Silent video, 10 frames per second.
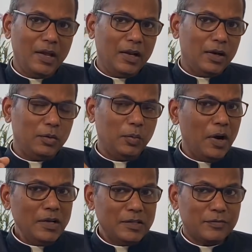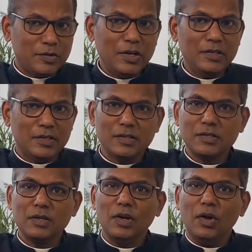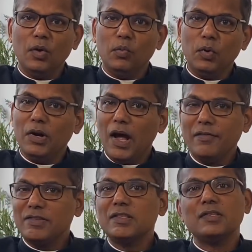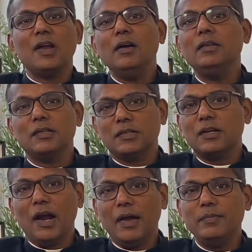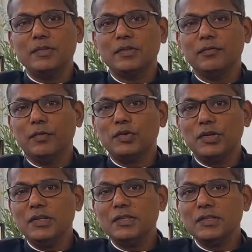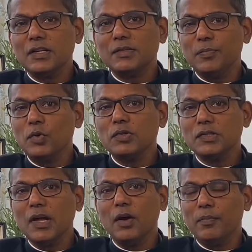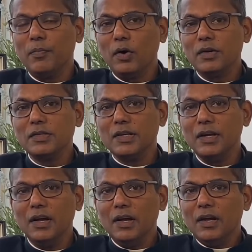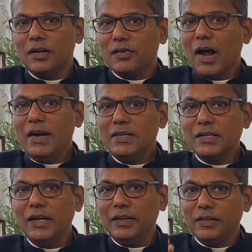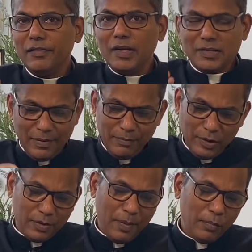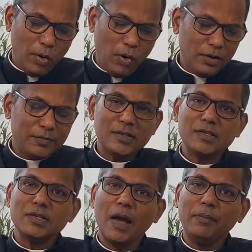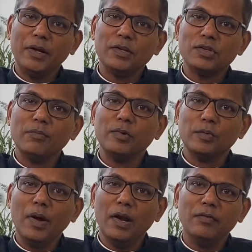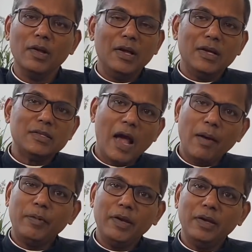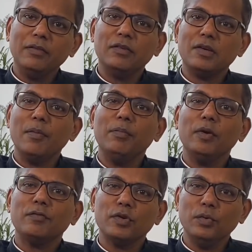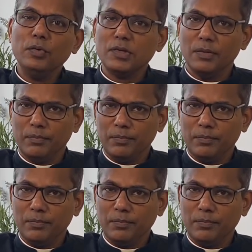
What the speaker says: Now the words of Jesus would have stung the scribes, for Jesus exposes their hypocrisy right in the very temple. Remember, all of this is happening in chapter 12, is happening in the temple of Jerusalem.